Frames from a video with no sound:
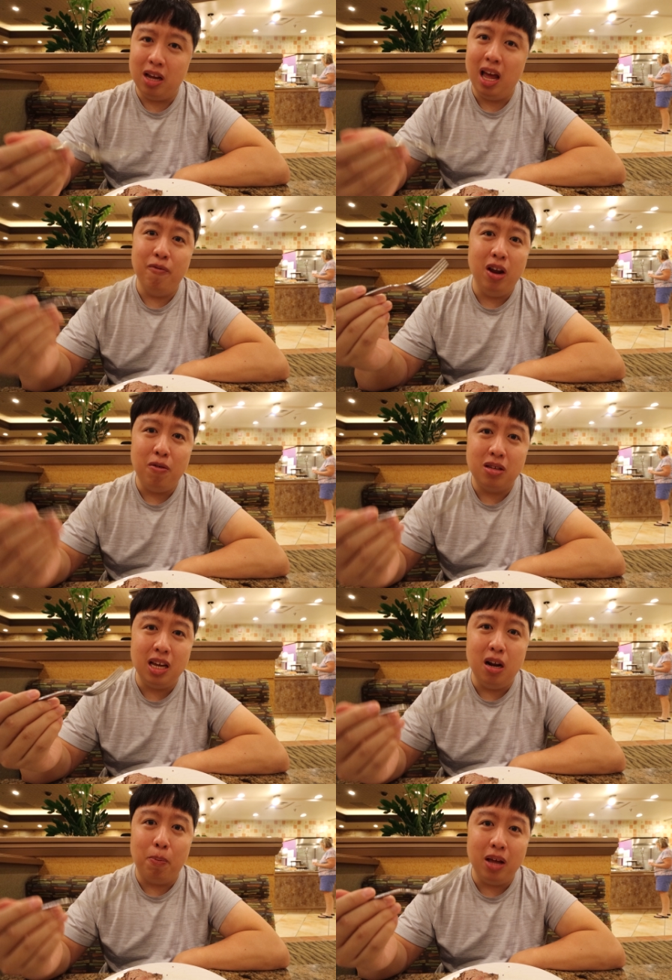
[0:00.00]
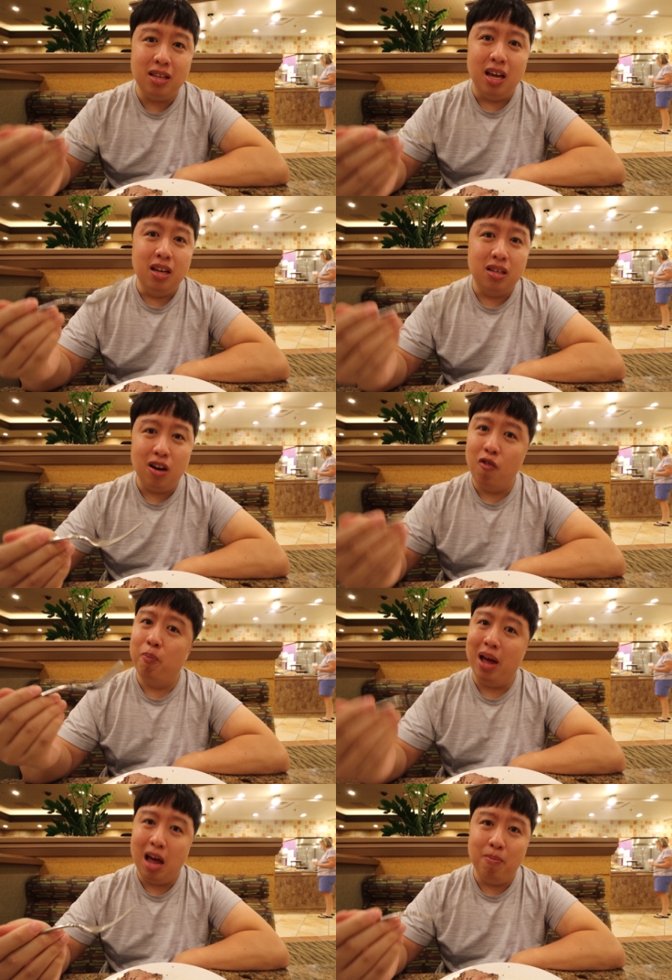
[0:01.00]
I have never seen a place serve
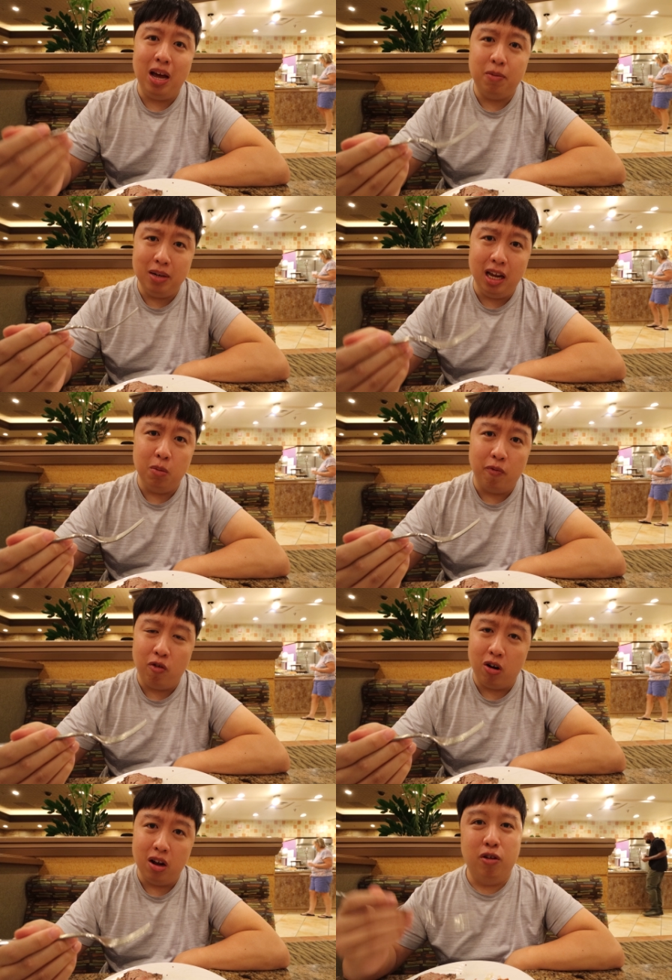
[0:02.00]
bad mashed potatoes before.